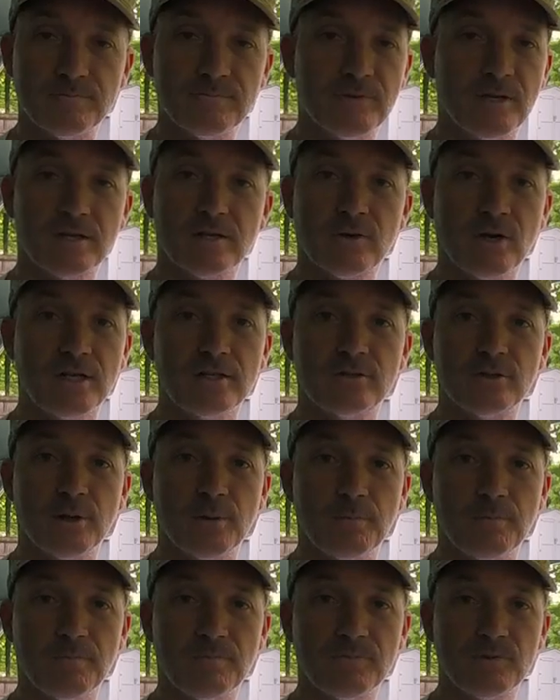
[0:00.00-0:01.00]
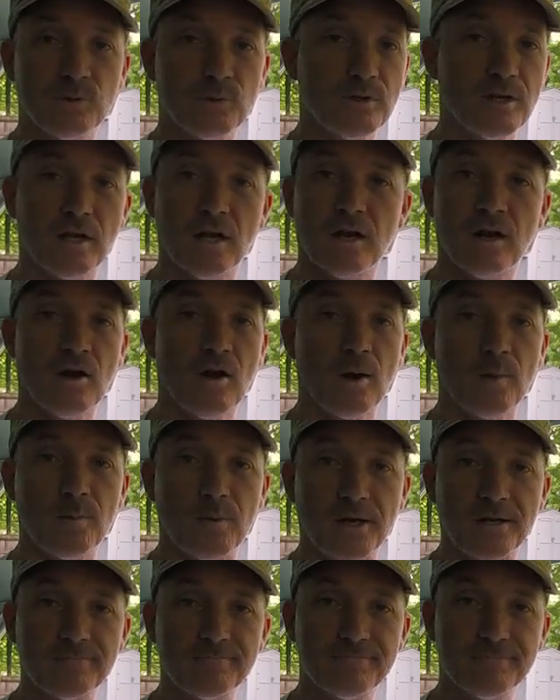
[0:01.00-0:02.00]
We had a great trip. Do it again in a
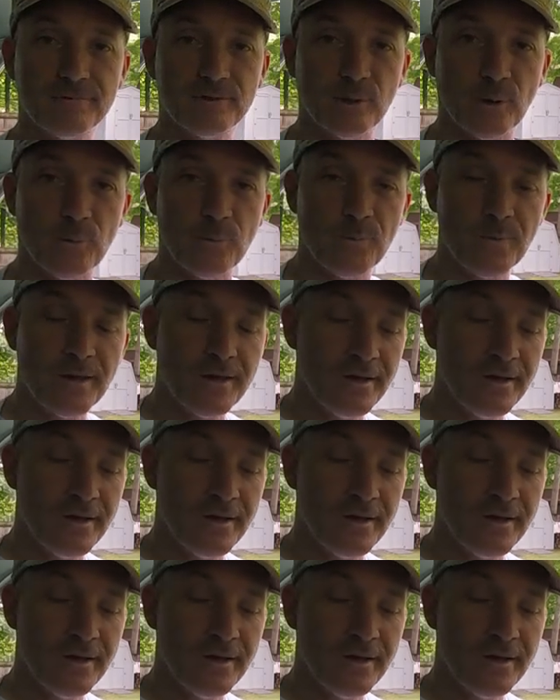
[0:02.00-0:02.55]
heartbeat. So